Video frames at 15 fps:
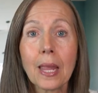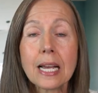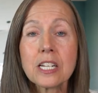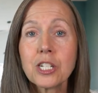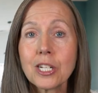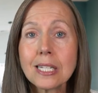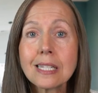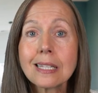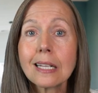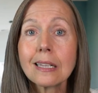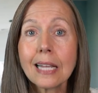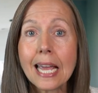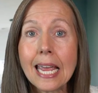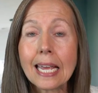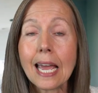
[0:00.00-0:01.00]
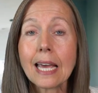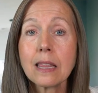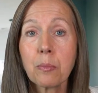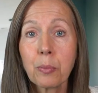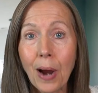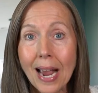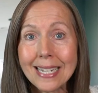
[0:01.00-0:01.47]
just the link and
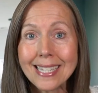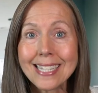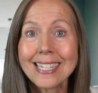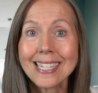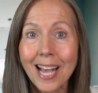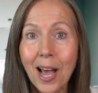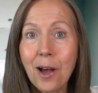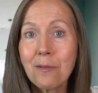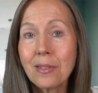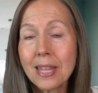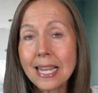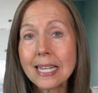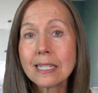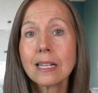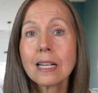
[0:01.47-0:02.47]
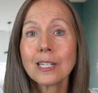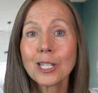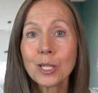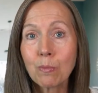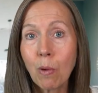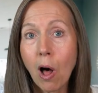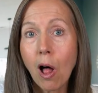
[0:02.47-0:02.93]
the presence of these
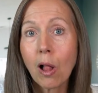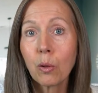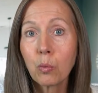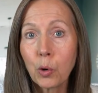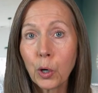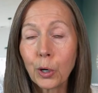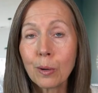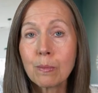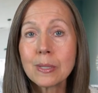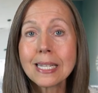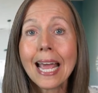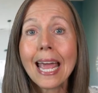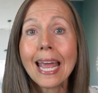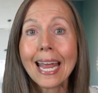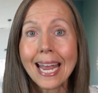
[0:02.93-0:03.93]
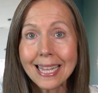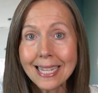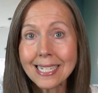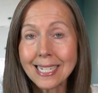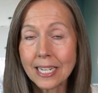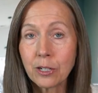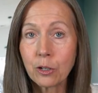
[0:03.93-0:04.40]
small worms in
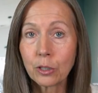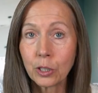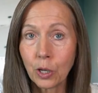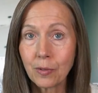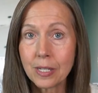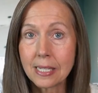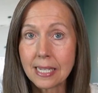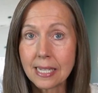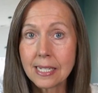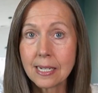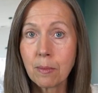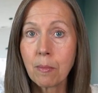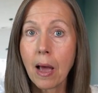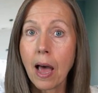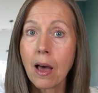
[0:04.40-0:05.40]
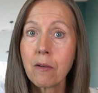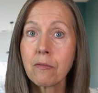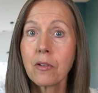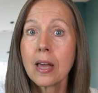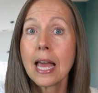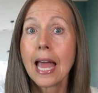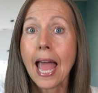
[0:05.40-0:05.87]
the central nervous system
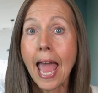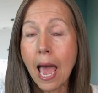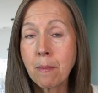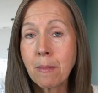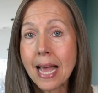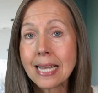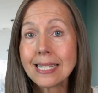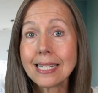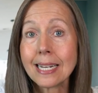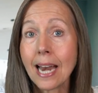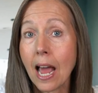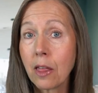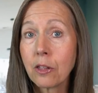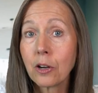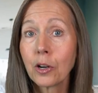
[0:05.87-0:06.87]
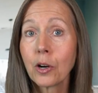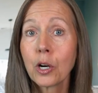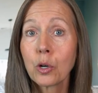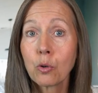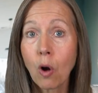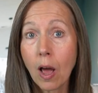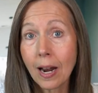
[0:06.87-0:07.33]
of MS and other
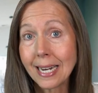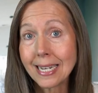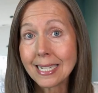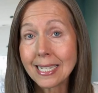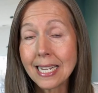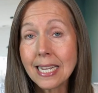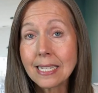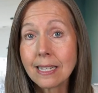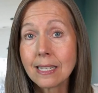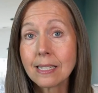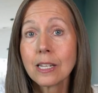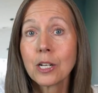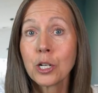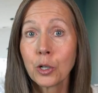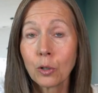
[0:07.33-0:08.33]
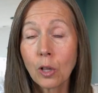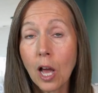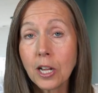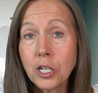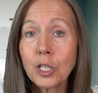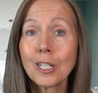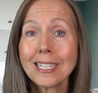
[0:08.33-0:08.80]
chronic diseases,
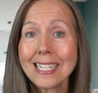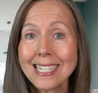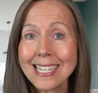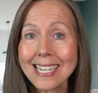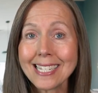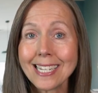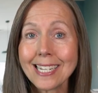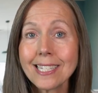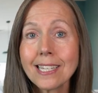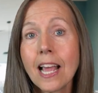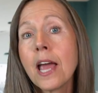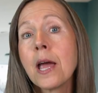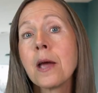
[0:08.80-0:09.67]
neurological diseases.